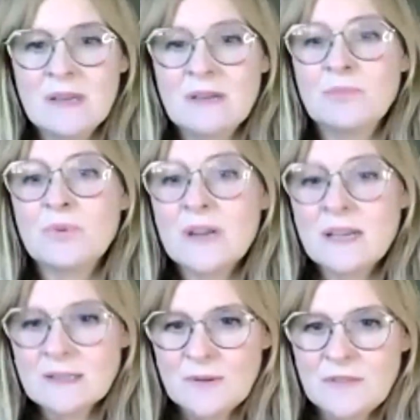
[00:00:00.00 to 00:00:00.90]

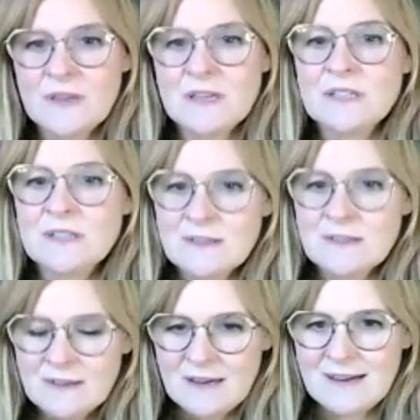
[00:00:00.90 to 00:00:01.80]
brings with it
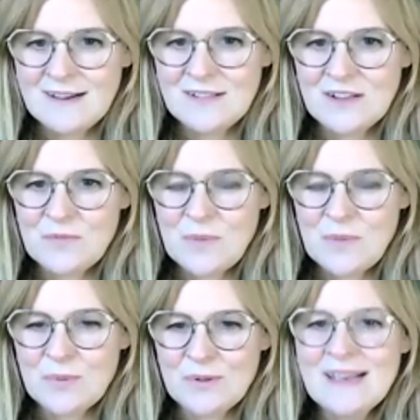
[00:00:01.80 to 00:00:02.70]
a lot of
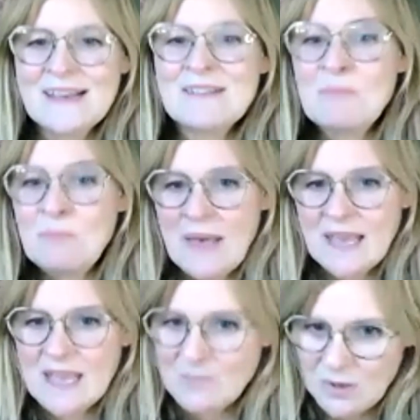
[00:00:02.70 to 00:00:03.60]
people
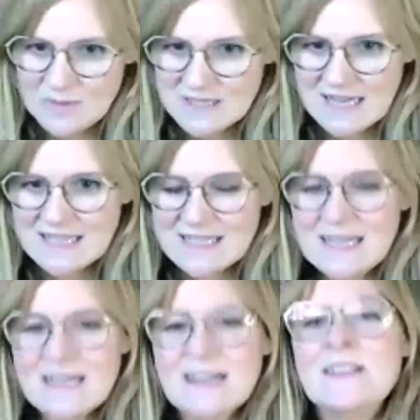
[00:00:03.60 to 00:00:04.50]
begging bowl
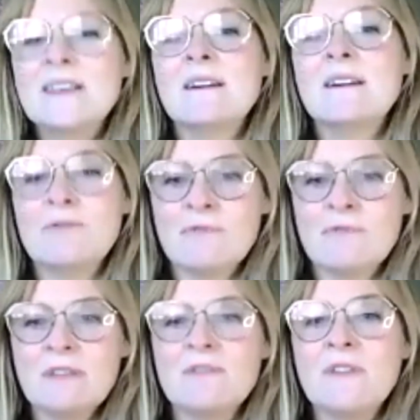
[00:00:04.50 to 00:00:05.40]
mentality. And I think I've
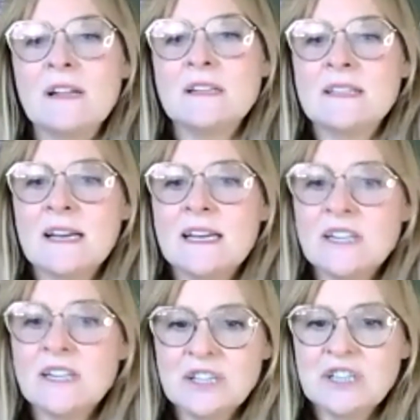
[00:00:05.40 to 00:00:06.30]
really felt that I
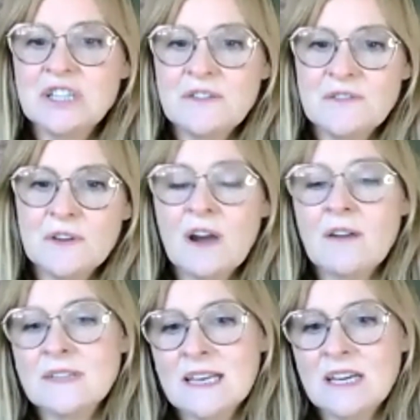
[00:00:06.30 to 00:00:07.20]
needed to shift the
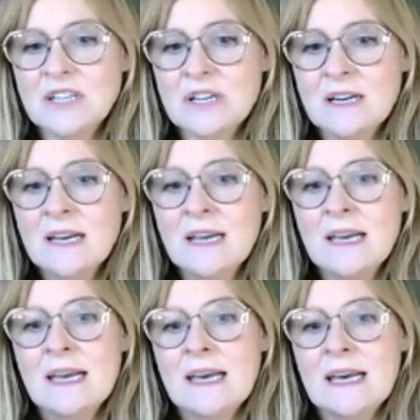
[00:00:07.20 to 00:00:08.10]
conversations
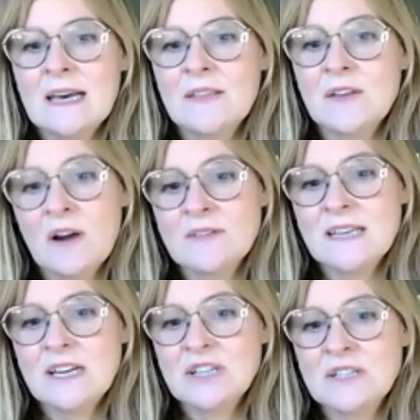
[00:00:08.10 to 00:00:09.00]

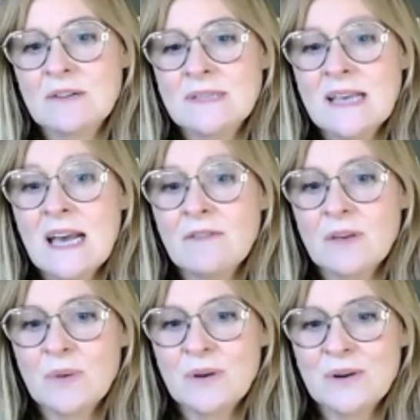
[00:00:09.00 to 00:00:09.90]
I was
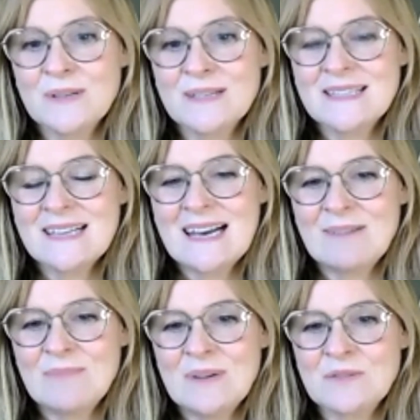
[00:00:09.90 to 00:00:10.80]
having, because
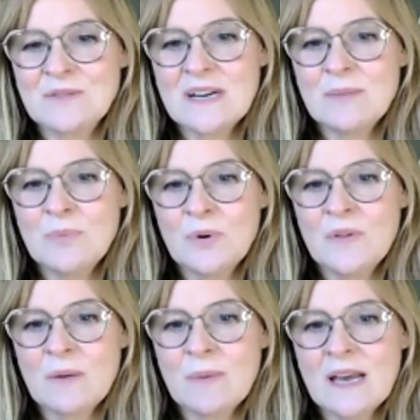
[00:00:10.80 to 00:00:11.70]
it's really
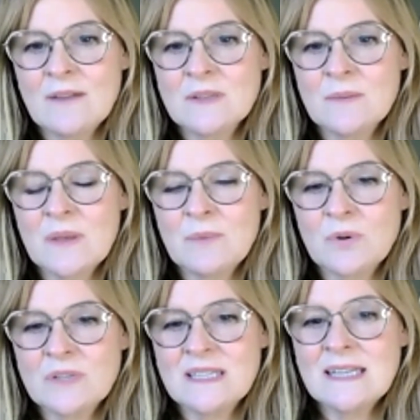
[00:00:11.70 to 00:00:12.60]
important that we have something
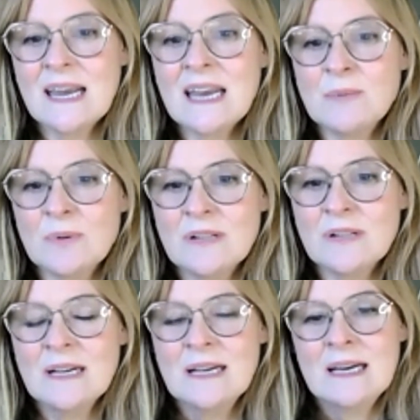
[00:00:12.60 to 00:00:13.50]
more sustainable.
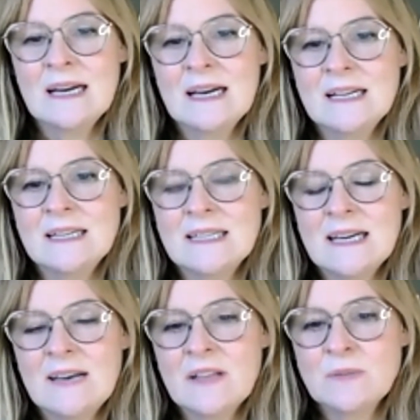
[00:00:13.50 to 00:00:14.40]
And
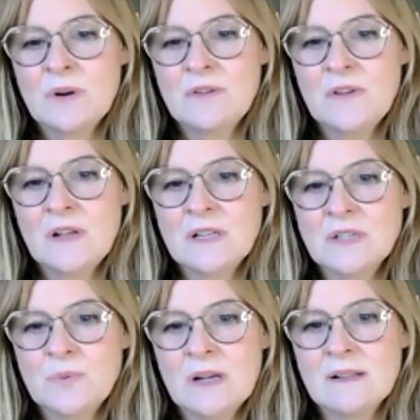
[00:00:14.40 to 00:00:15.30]
that's where I
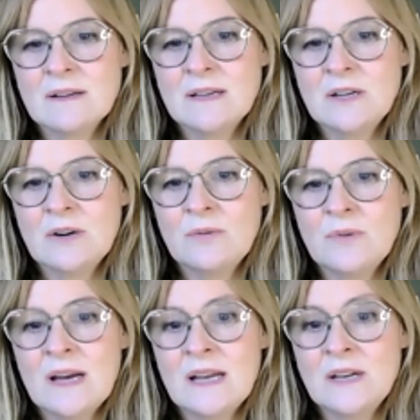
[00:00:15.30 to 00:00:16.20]
felt, well, you
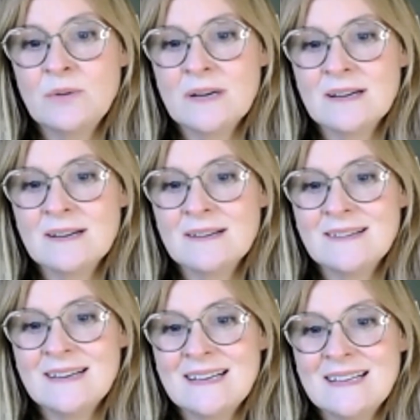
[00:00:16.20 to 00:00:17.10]
know, ANUA
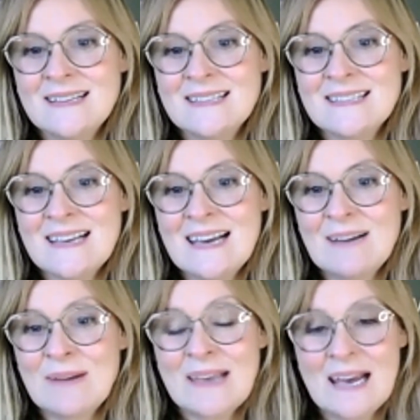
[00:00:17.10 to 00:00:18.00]
is
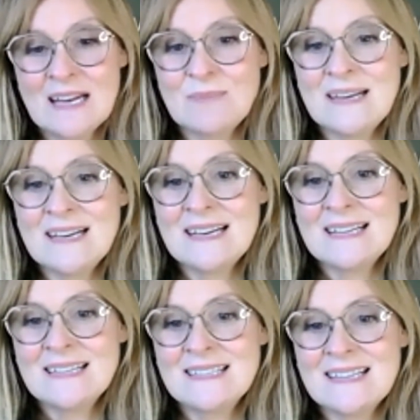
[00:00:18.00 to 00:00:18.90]
Academy
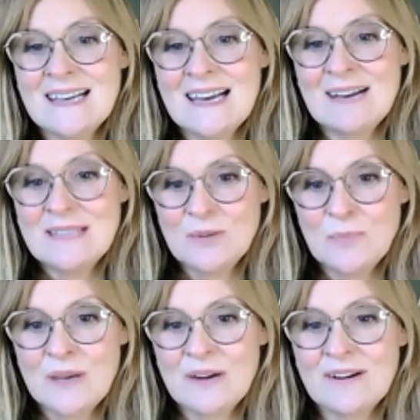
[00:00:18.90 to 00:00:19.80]
is set
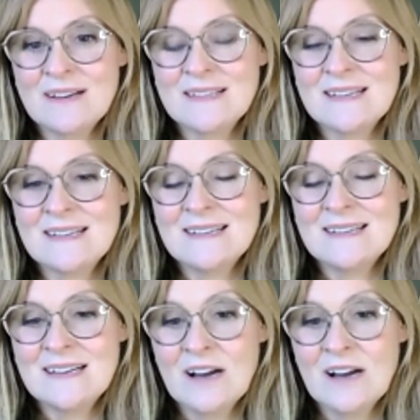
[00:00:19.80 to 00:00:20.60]
up here as an